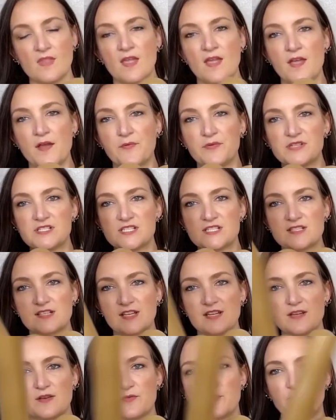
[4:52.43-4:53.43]
And we're just
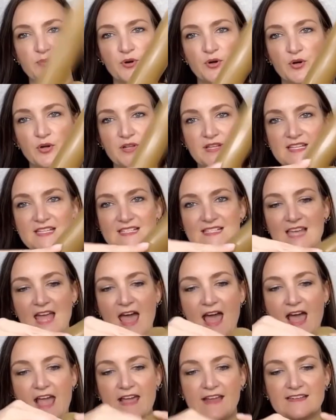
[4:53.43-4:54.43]
gonna pull it
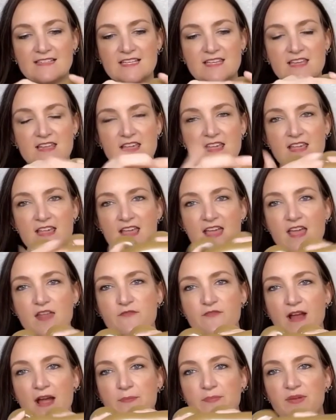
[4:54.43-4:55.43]
tight and
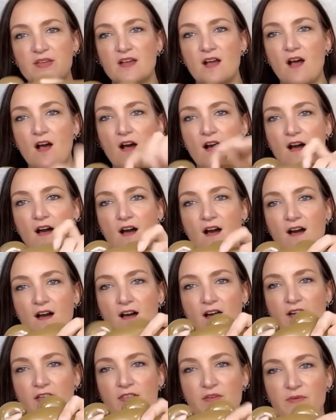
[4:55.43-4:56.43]
wrap it
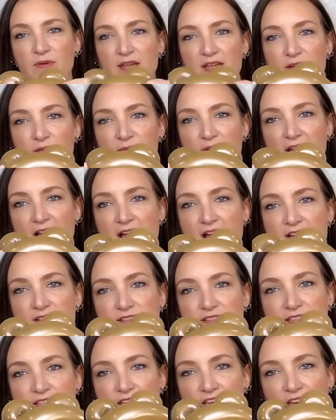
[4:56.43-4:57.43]
all the way
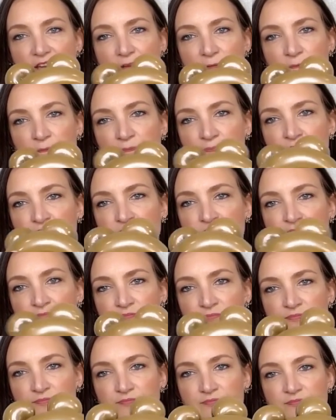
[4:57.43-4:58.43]
around
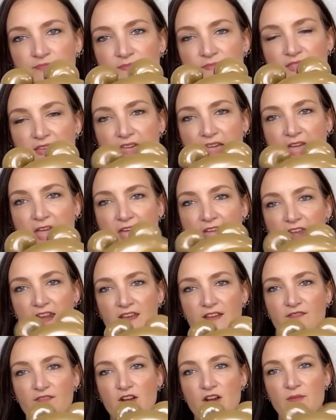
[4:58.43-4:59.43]
the head
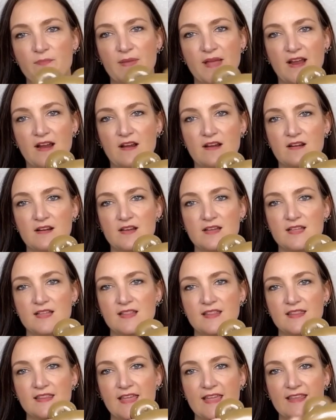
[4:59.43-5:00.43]
of our bear
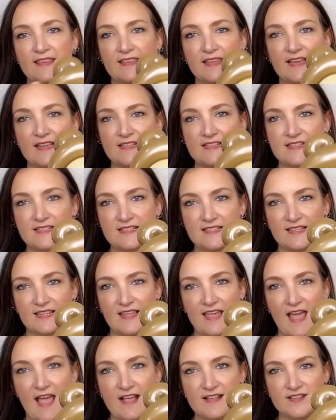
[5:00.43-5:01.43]
like this.
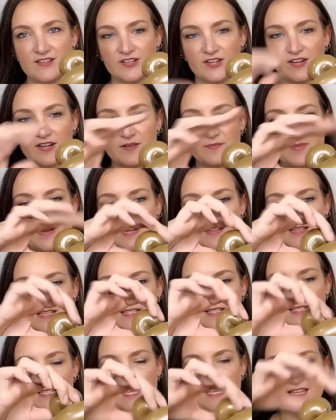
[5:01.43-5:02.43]
Okay, so you're gonna barely
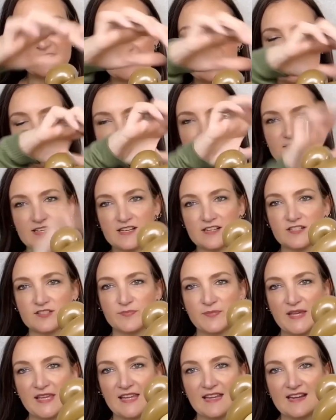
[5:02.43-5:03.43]
see his little ears
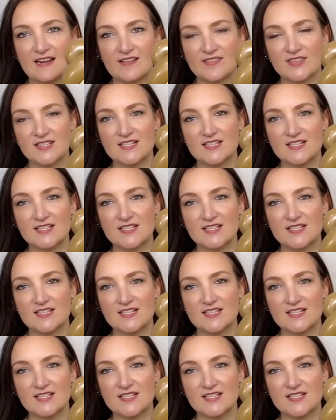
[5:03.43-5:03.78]
peeking out the